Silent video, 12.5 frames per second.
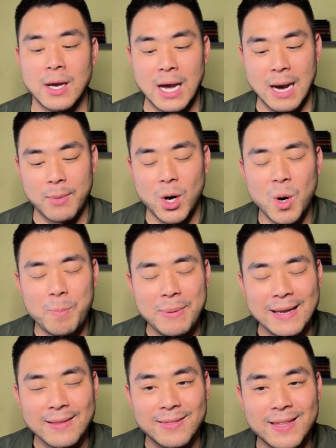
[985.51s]
I'm
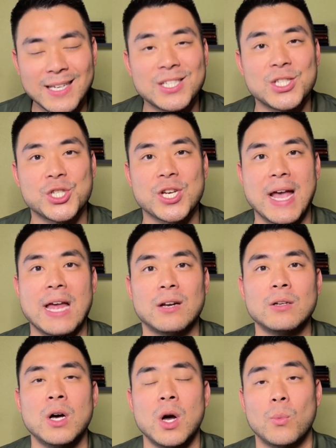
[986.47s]
hoping this
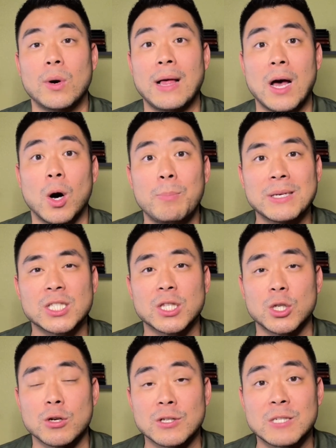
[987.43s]
channel will help us
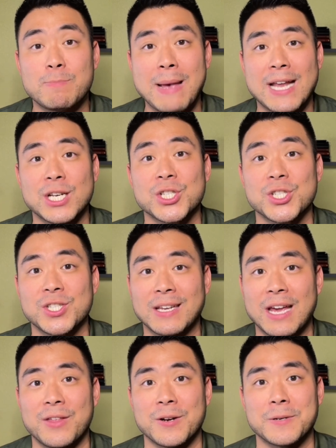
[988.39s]
learn Spanish together.